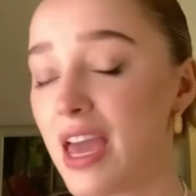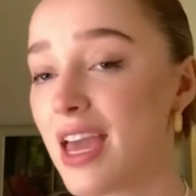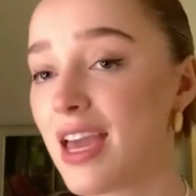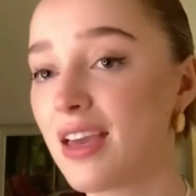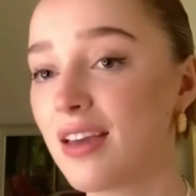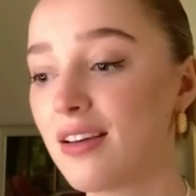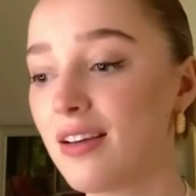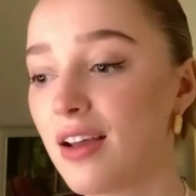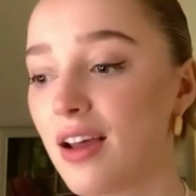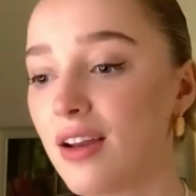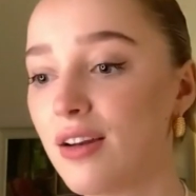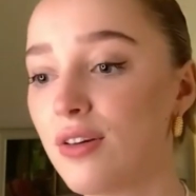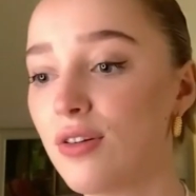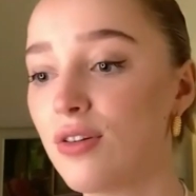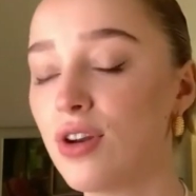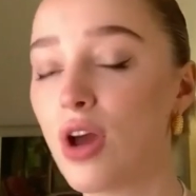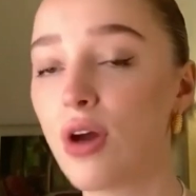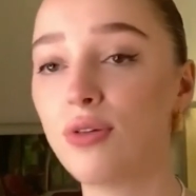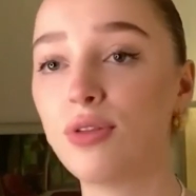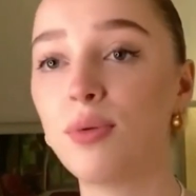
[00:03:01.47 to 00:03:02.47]
our thing
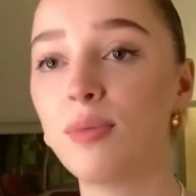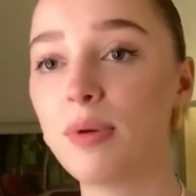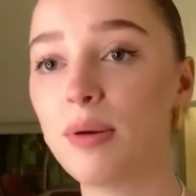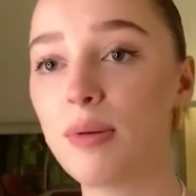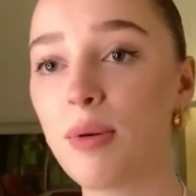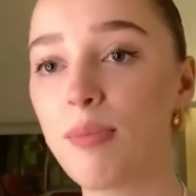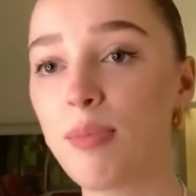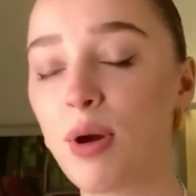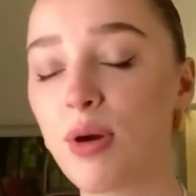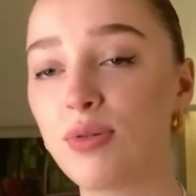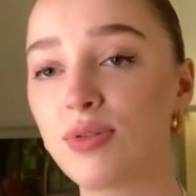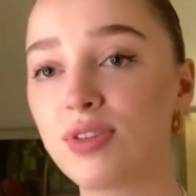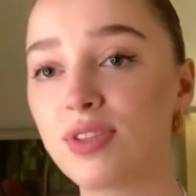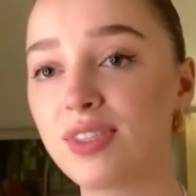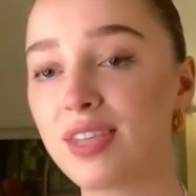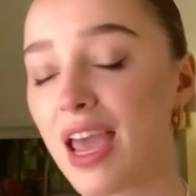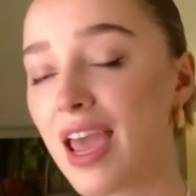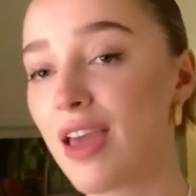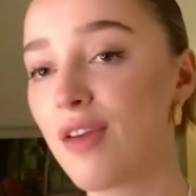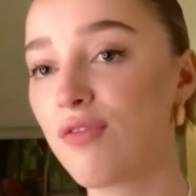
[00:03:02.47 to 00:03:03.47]
and know that we were
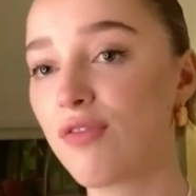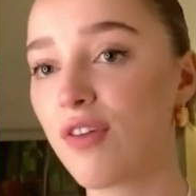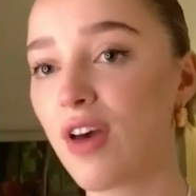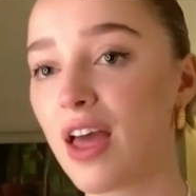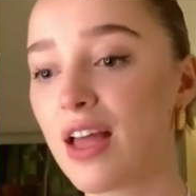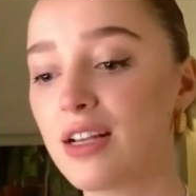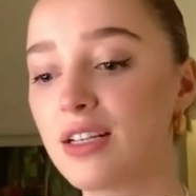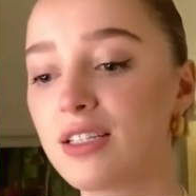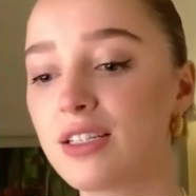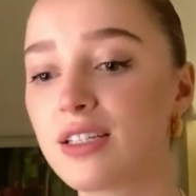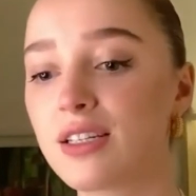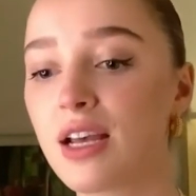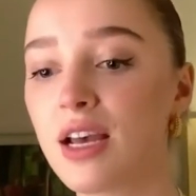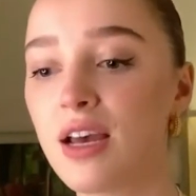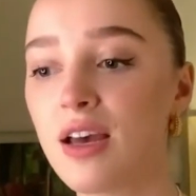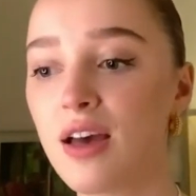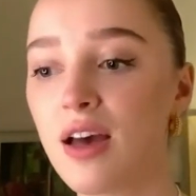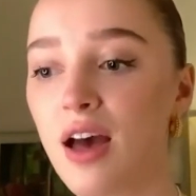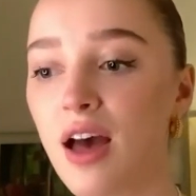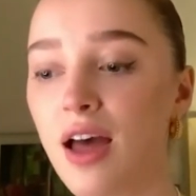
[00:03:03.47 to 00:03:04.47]
both safe,
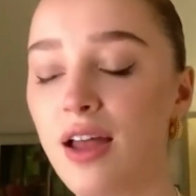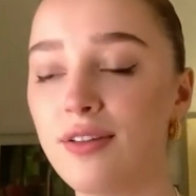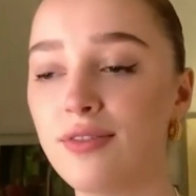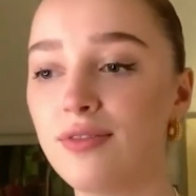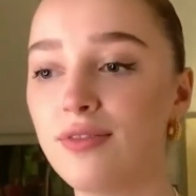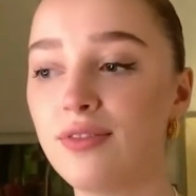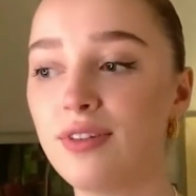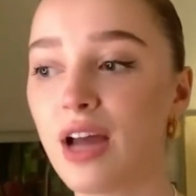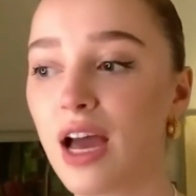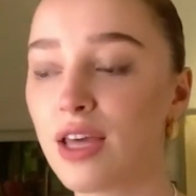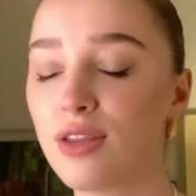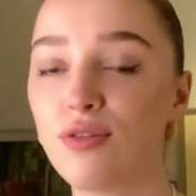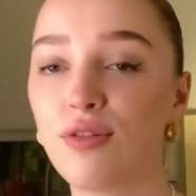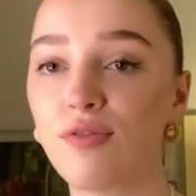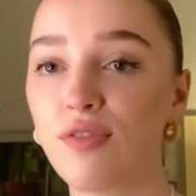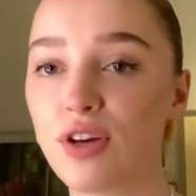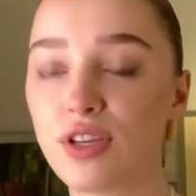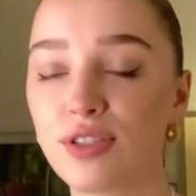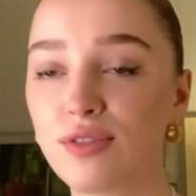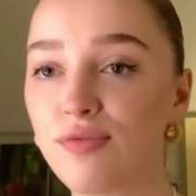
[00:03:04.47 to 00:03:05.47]
and
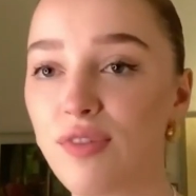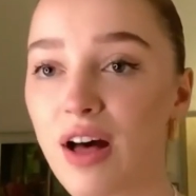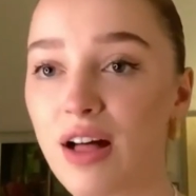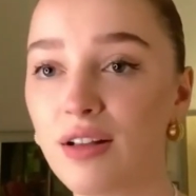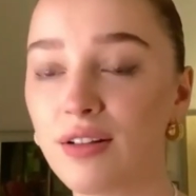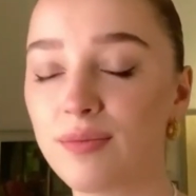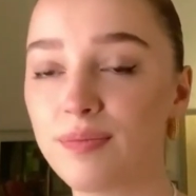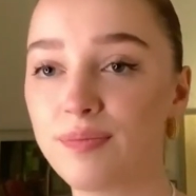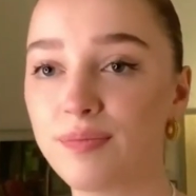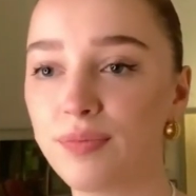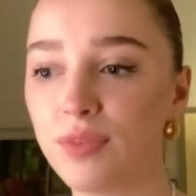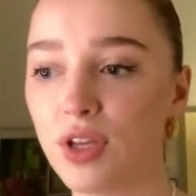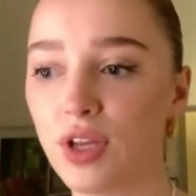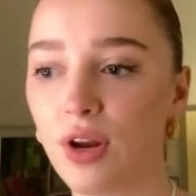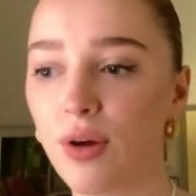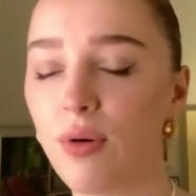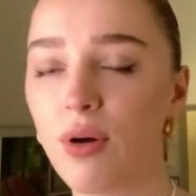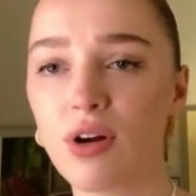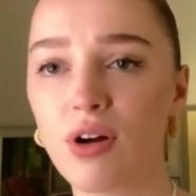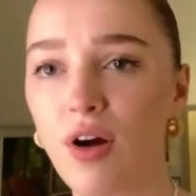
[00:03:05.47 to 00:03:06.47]
neither of us felt,
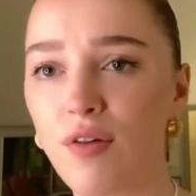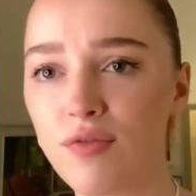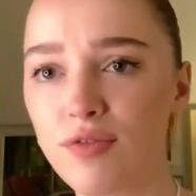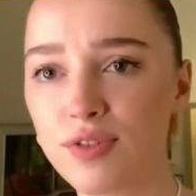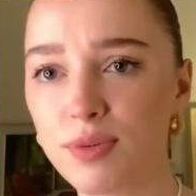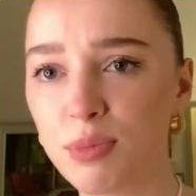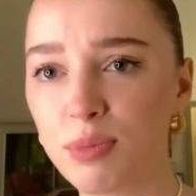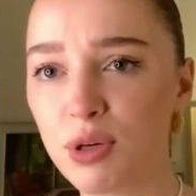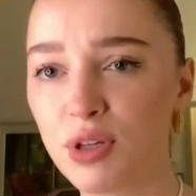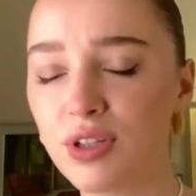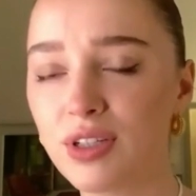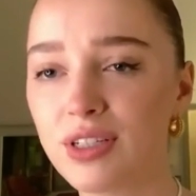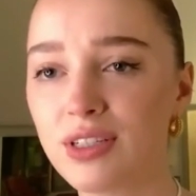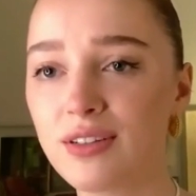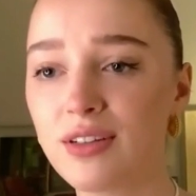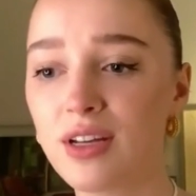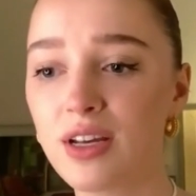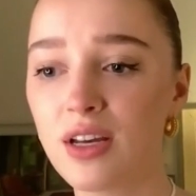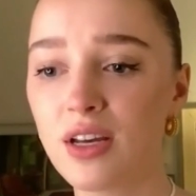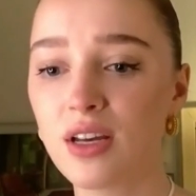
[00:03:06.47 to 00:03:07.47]
you know,
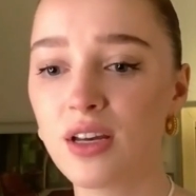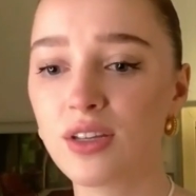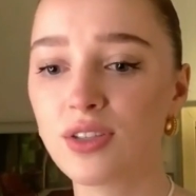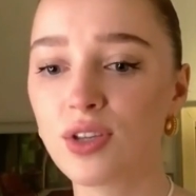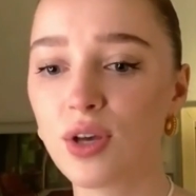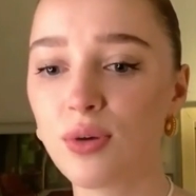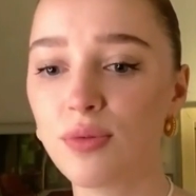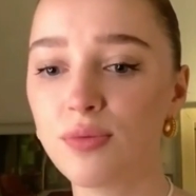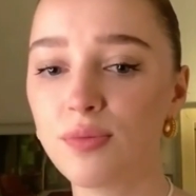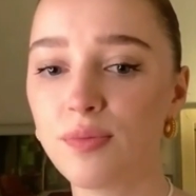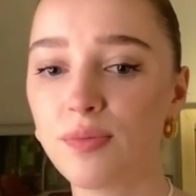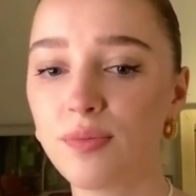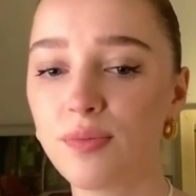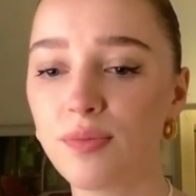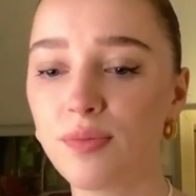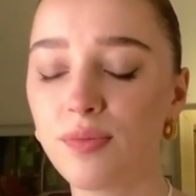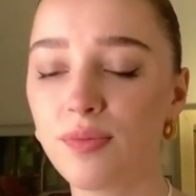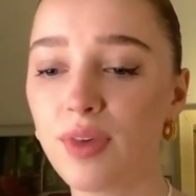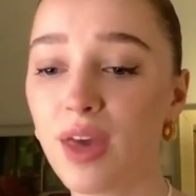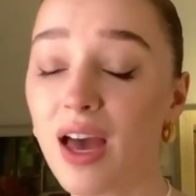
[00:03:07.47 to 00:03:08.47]
uncomfortable. And
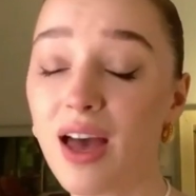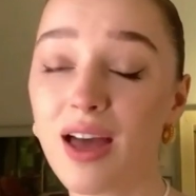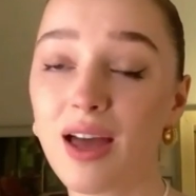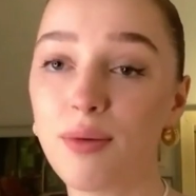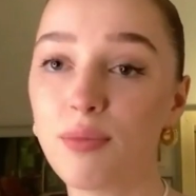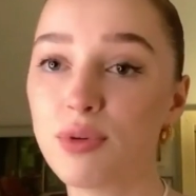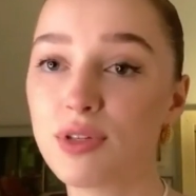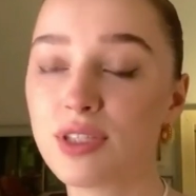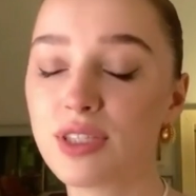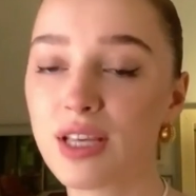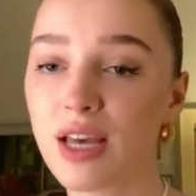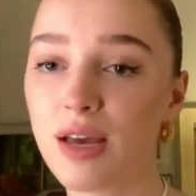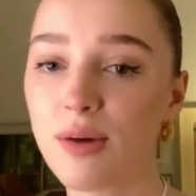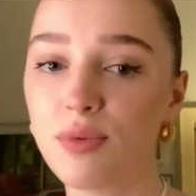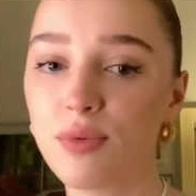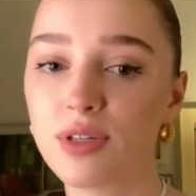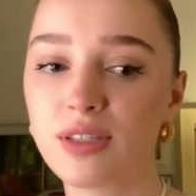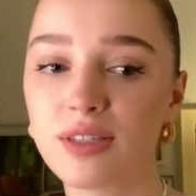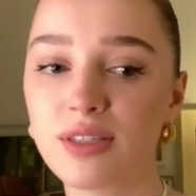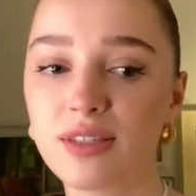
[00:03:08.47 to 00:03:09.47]
so yeah, it
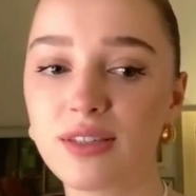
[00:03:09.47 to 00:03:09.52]
was